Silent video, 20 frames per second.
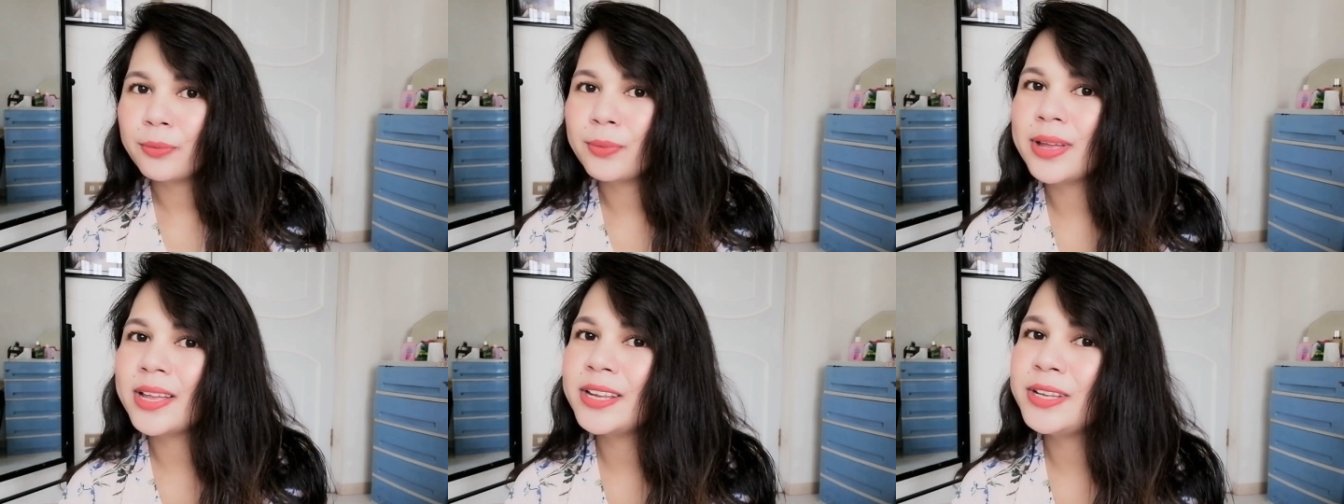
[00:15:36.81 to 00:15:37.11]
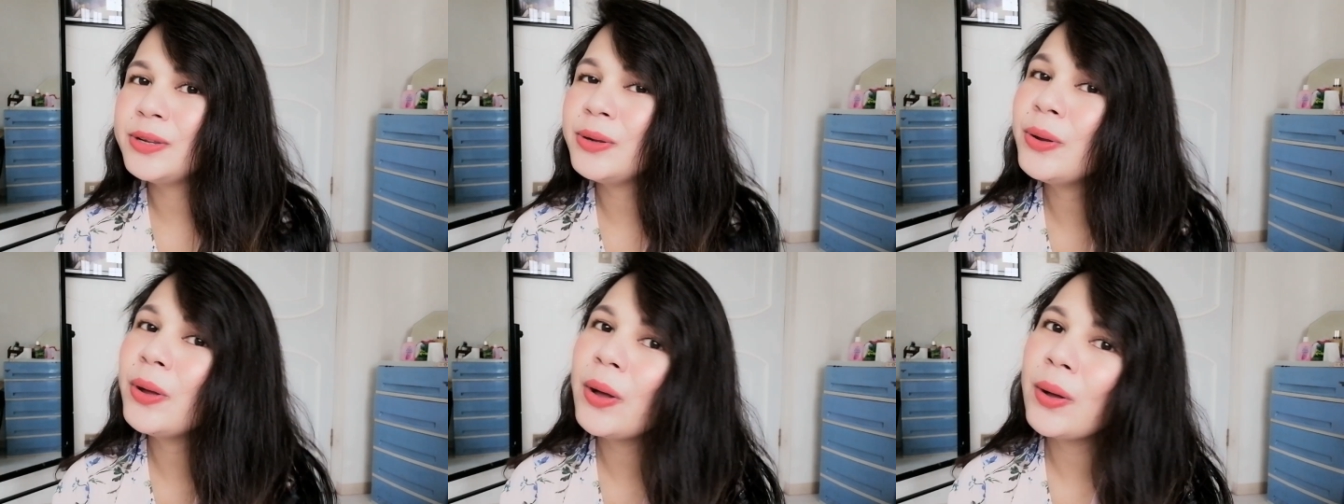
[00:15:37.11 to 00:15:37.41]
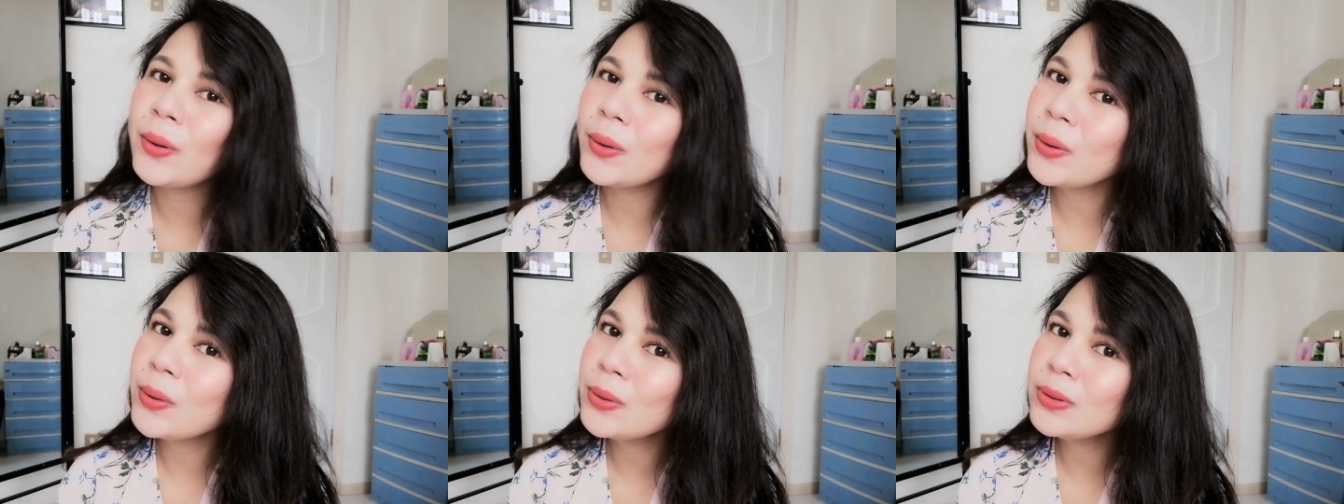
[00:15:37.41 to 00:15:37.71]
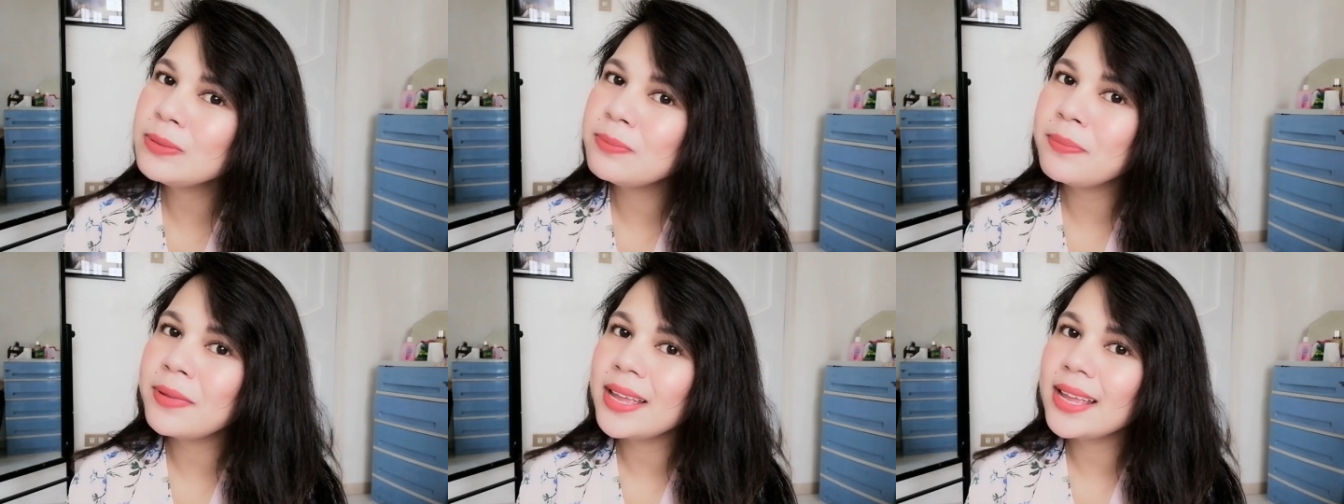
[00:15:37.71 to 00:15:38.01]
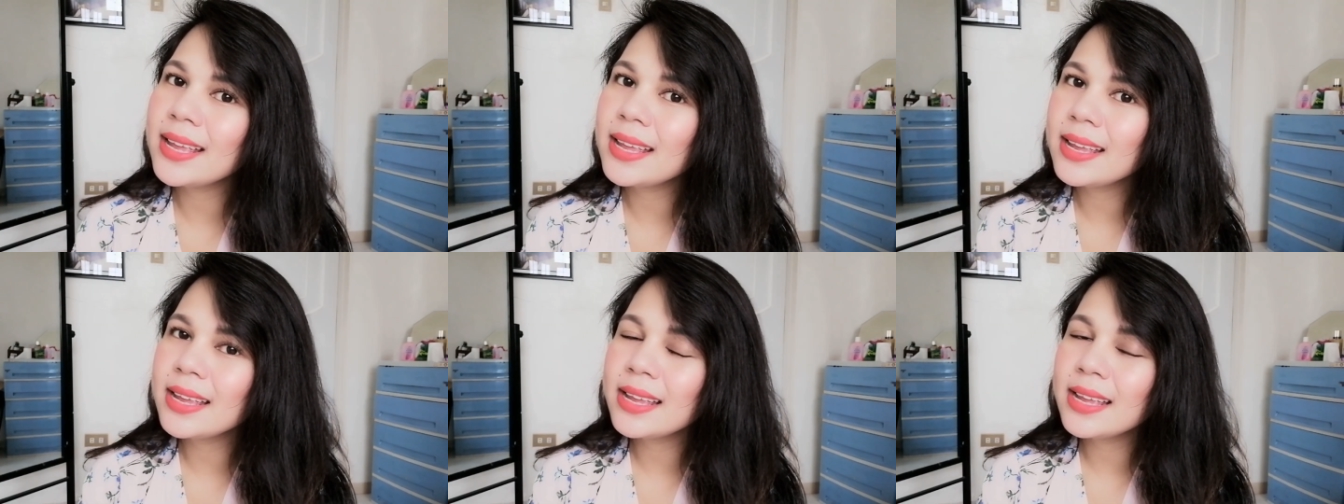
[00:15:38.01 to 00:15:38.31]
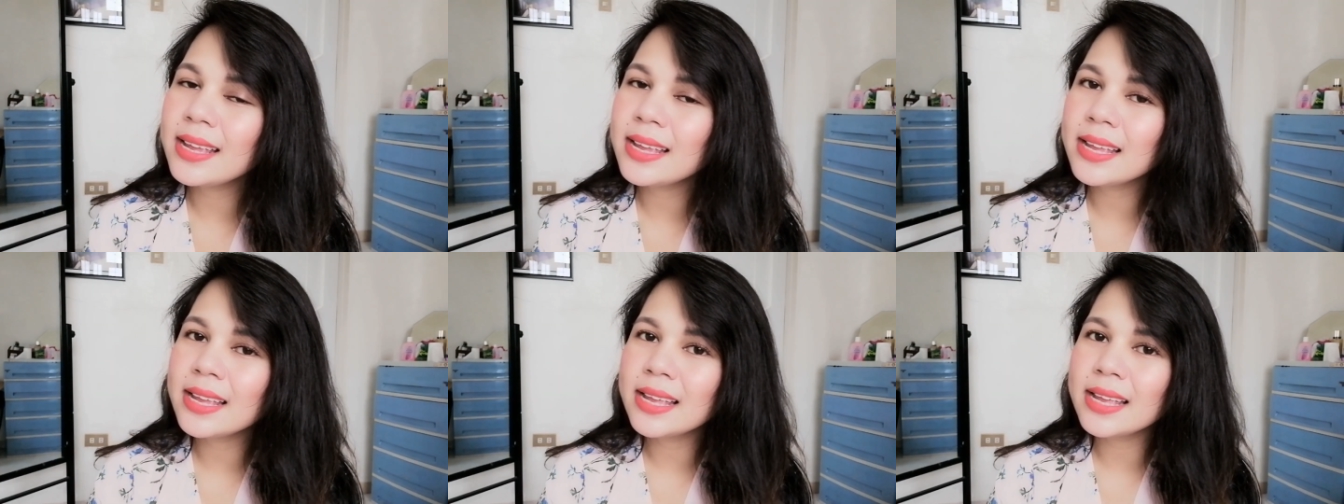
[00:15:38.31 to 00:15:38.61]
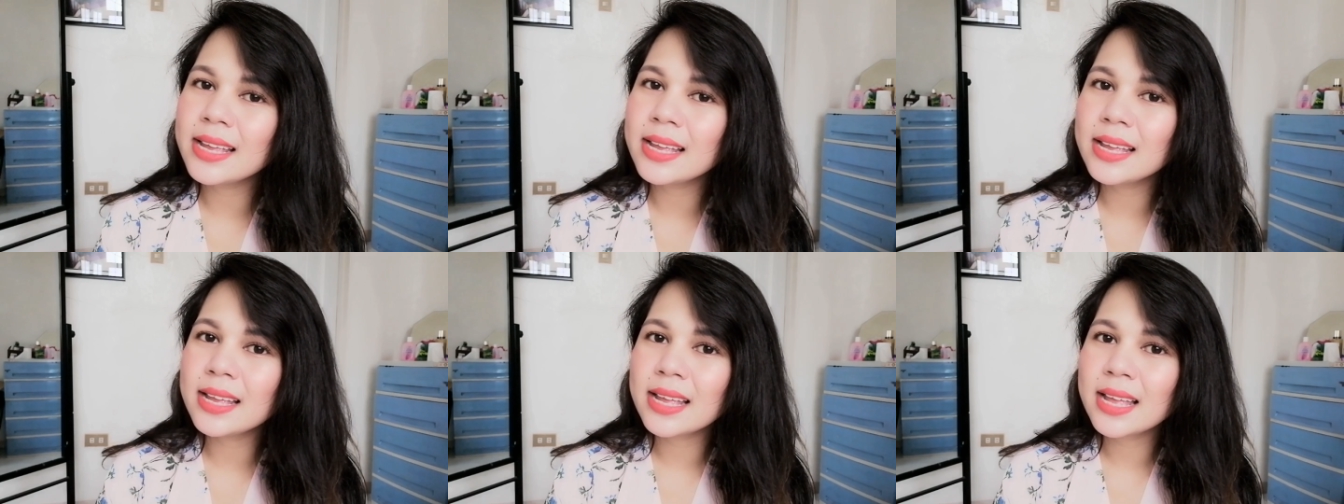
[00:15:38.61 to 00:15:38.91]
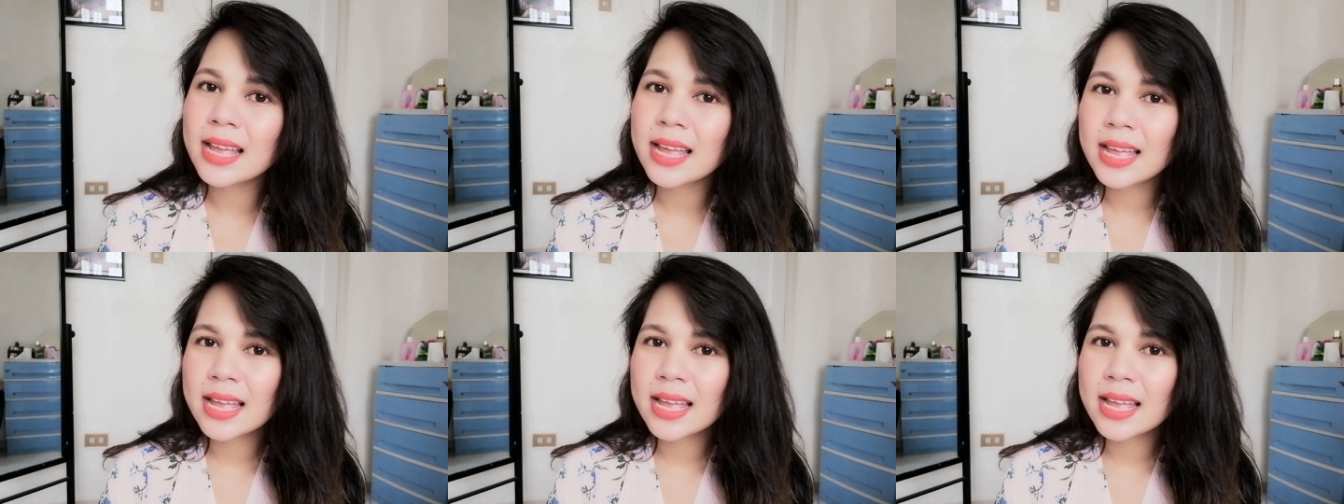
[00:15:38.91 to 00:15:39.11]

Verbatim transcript: When you hold me